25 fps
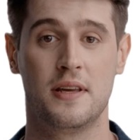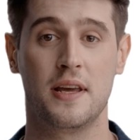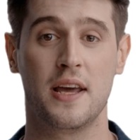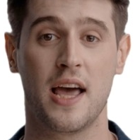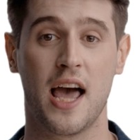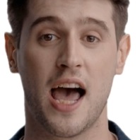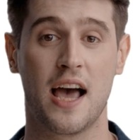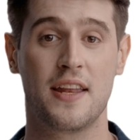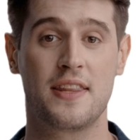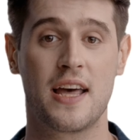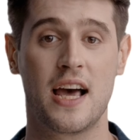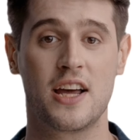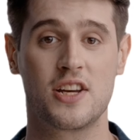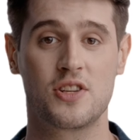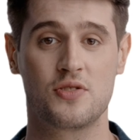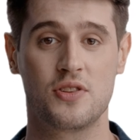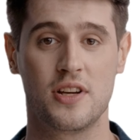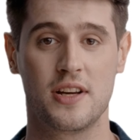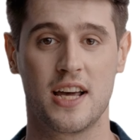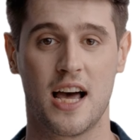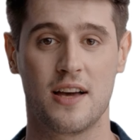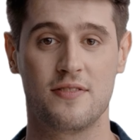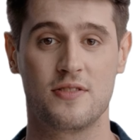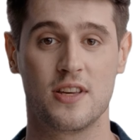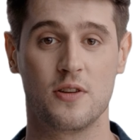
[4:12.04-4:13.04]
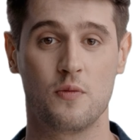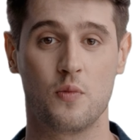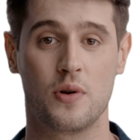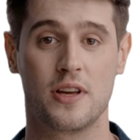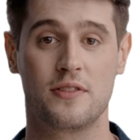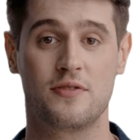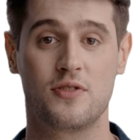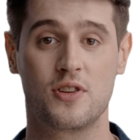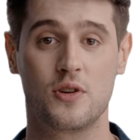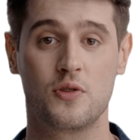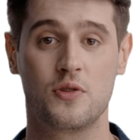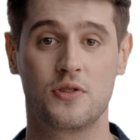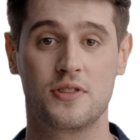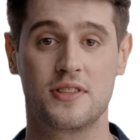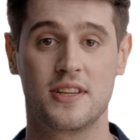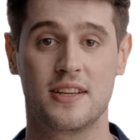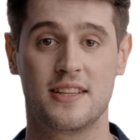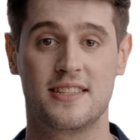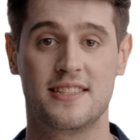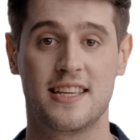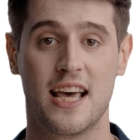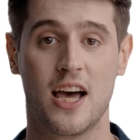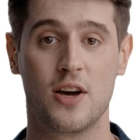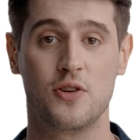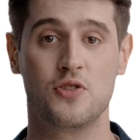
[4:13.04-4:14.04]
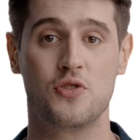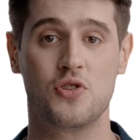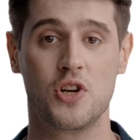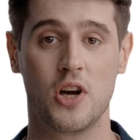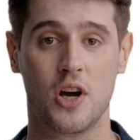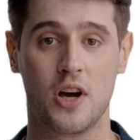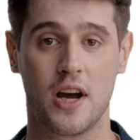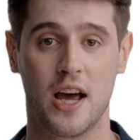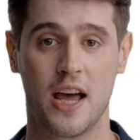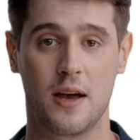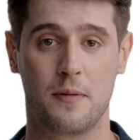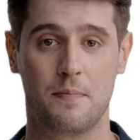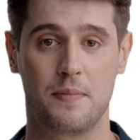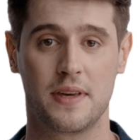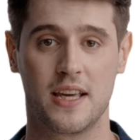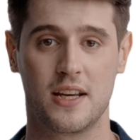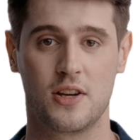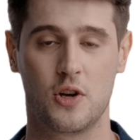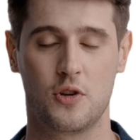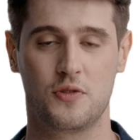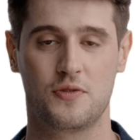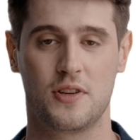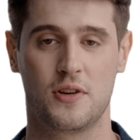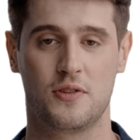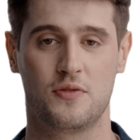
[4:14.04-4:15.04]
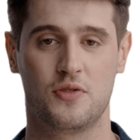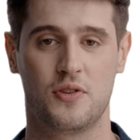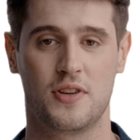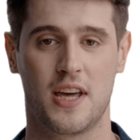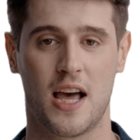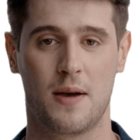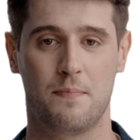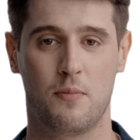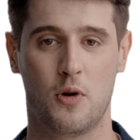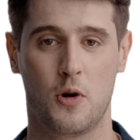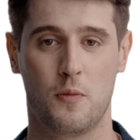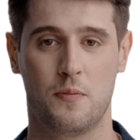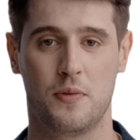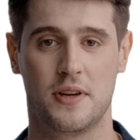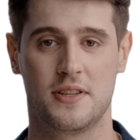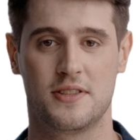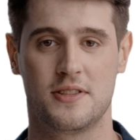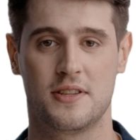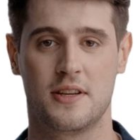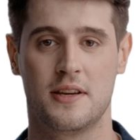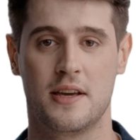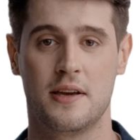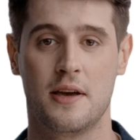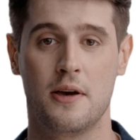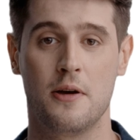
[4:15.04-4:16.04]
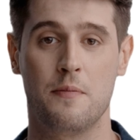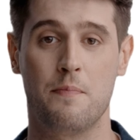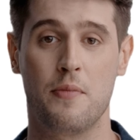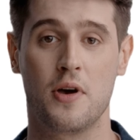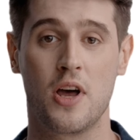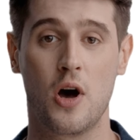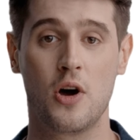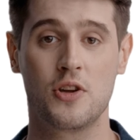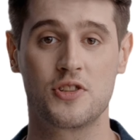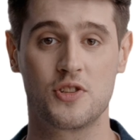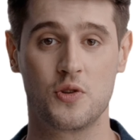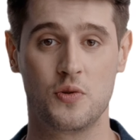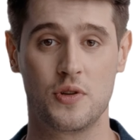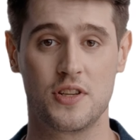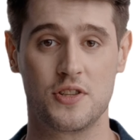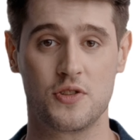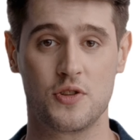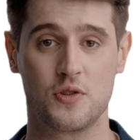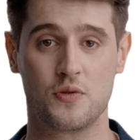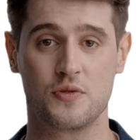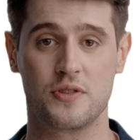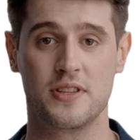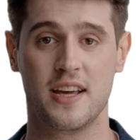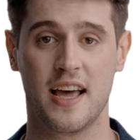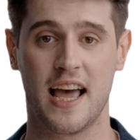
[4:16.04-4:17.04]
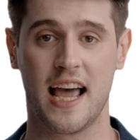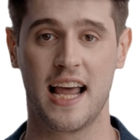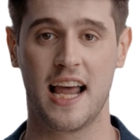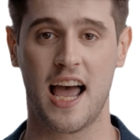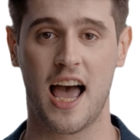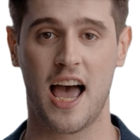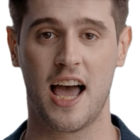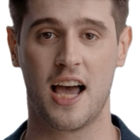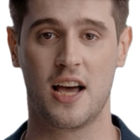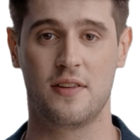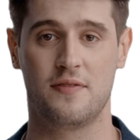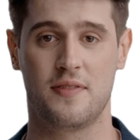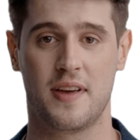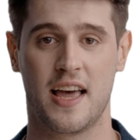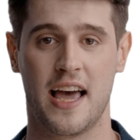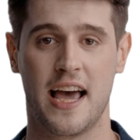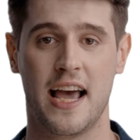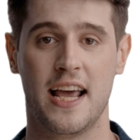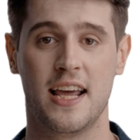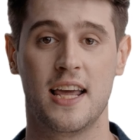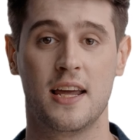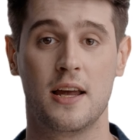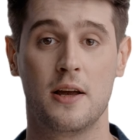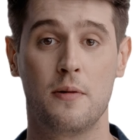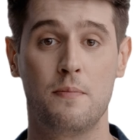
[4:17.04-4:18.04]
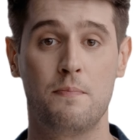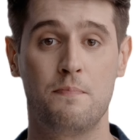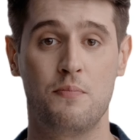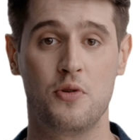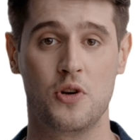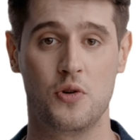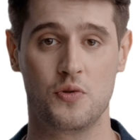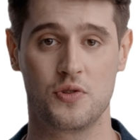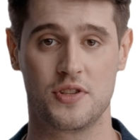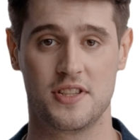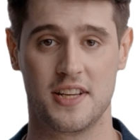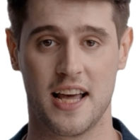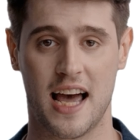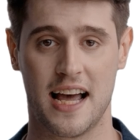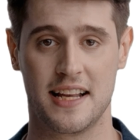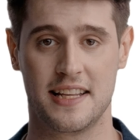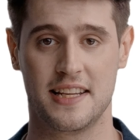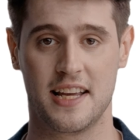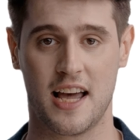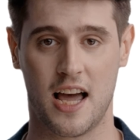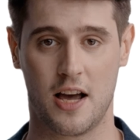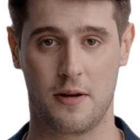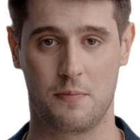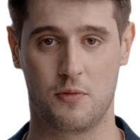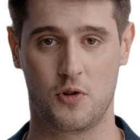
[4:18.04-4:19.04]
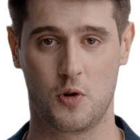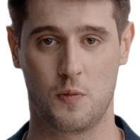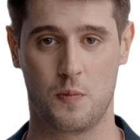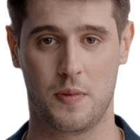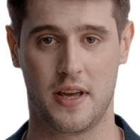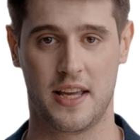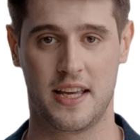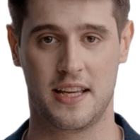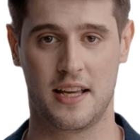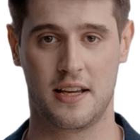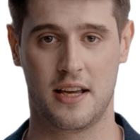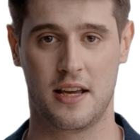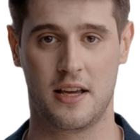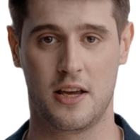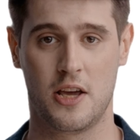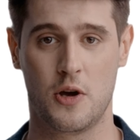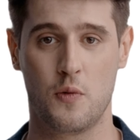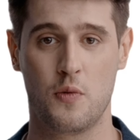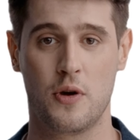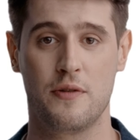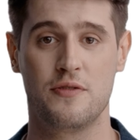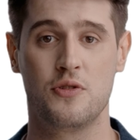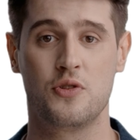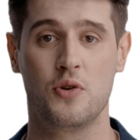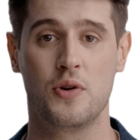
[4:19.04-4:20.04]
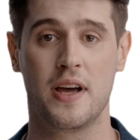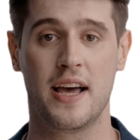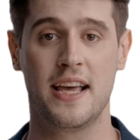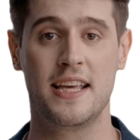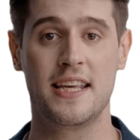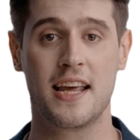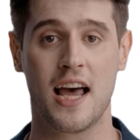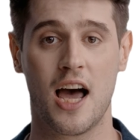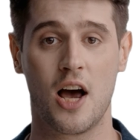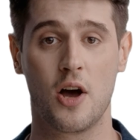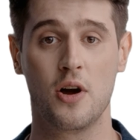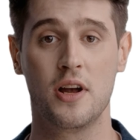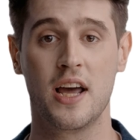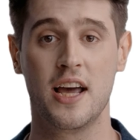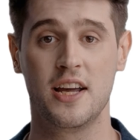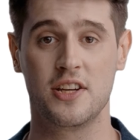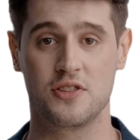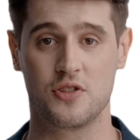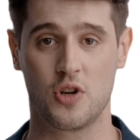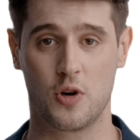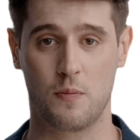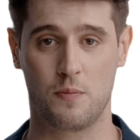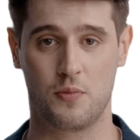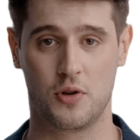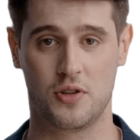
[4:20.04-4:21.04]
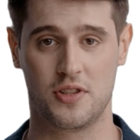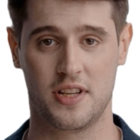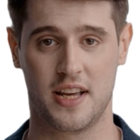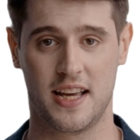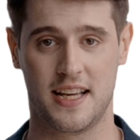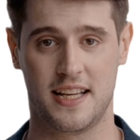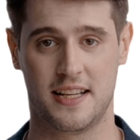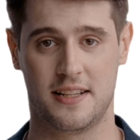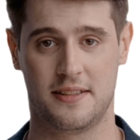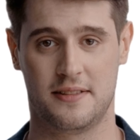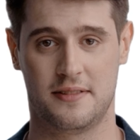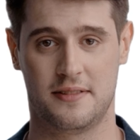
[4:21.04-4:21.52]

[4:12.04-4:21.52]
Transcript: At Lecture 11, we've used SoundDraw and Beethoven for that purpose, but also introduced AIVA, MuseNet, and Boomi. We've created our intro music.